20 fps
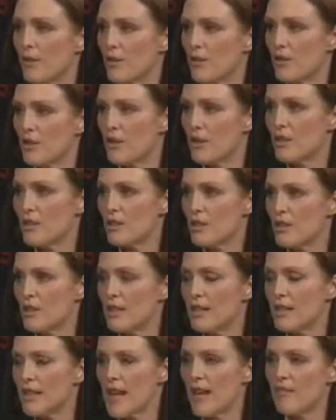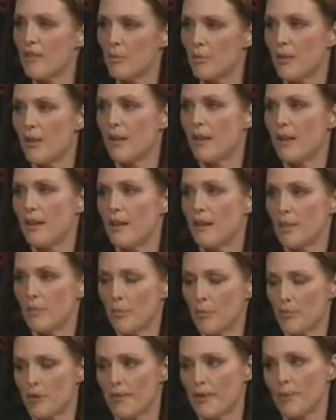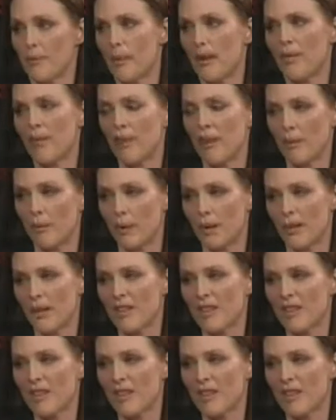She lets everybody kind of participate that way.